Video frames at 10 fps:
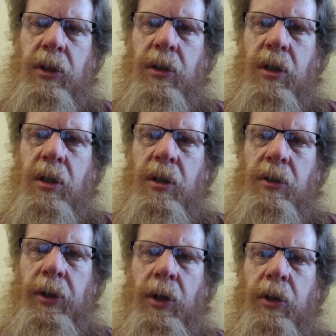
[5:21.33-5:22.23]
to,
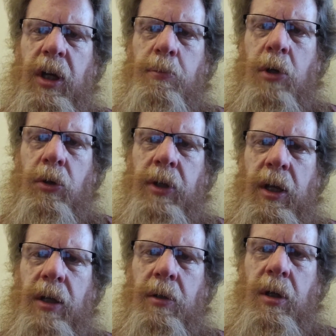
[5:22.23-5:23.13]
to get broke
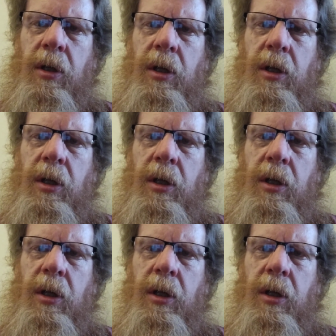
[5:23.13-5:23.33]
down.